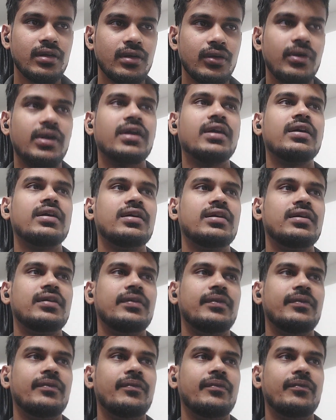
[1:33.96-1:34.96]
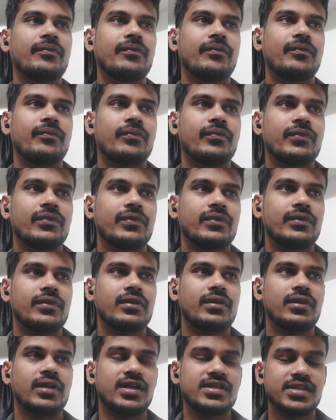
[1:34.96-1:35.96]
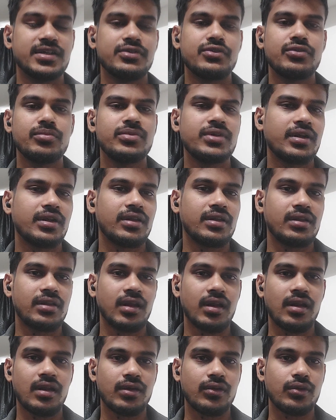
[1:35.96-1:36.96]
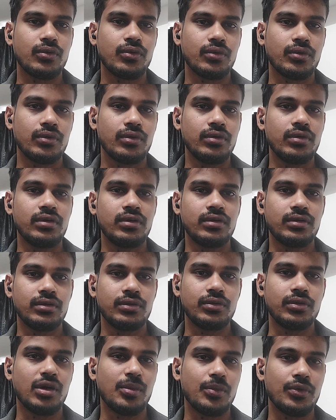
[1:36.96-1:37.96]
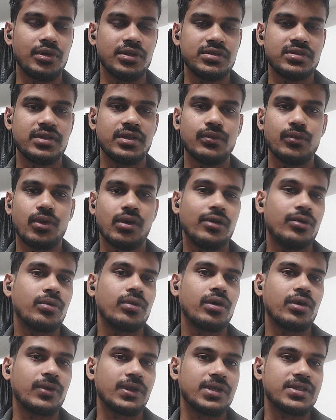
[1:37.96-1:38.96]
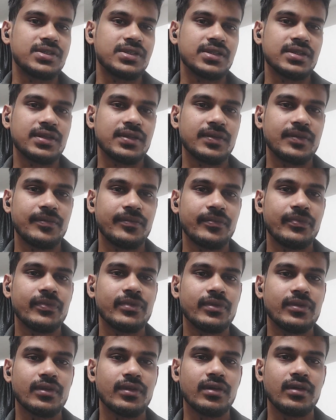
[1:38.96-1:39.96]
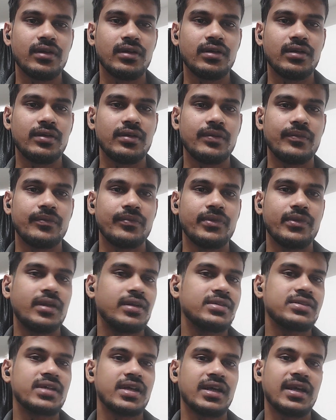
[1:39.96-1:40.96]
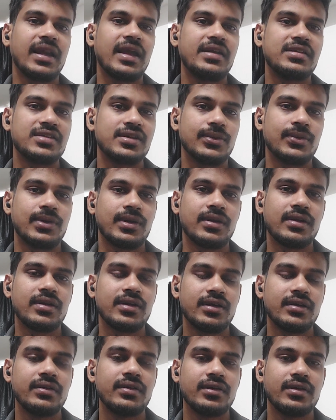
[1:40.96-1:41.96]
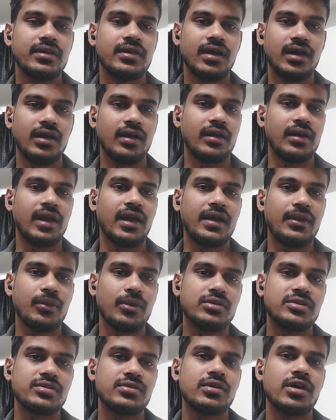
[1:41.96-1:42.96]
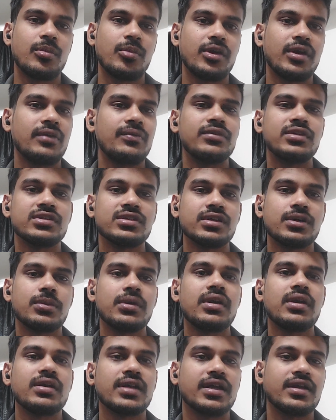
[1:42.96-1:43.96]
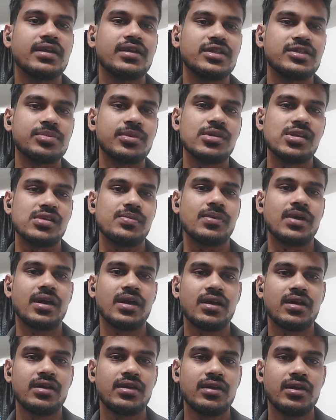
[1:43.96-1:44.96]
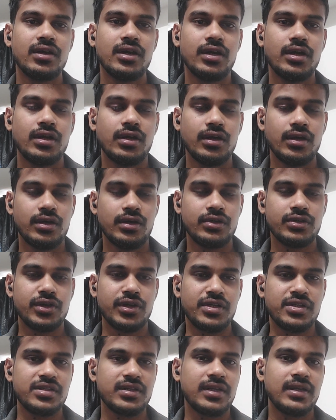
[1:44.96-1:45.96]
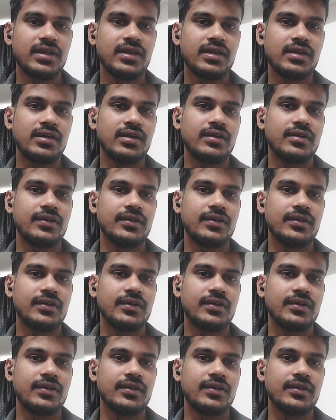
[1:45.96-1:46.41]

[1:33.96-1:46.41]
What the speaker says: okay, let's assume that there are two computers that want to talk to each other. That is a client server. A client wants to communicate with the server and get a response back. So initially,